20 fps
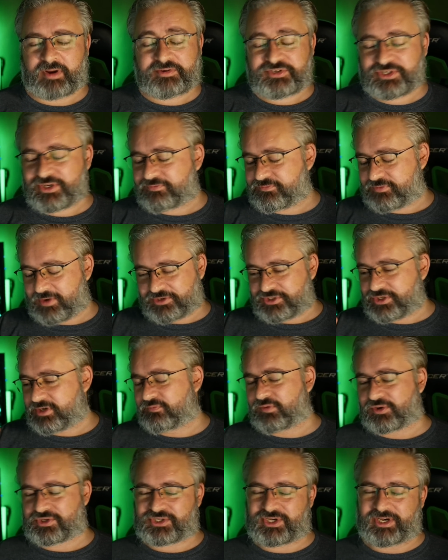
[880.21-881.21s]
I should have I should
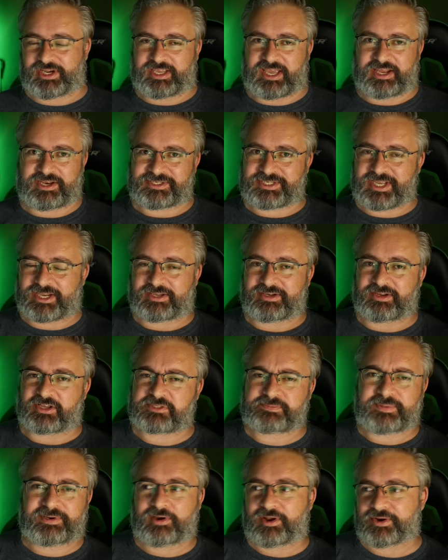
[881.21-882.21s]
have watched it again and taken
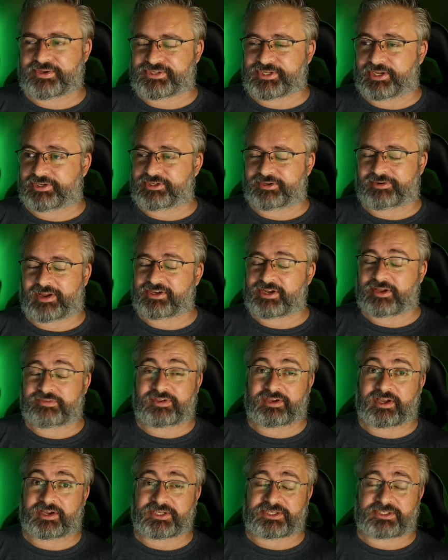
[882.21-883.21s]
notes, but honestly, I don't, I don't
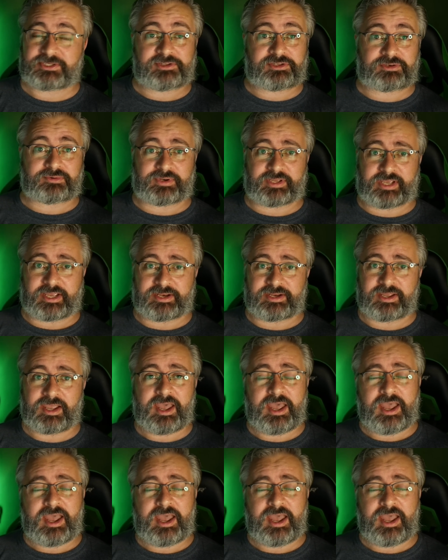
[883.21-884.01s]
think I could sit through it again.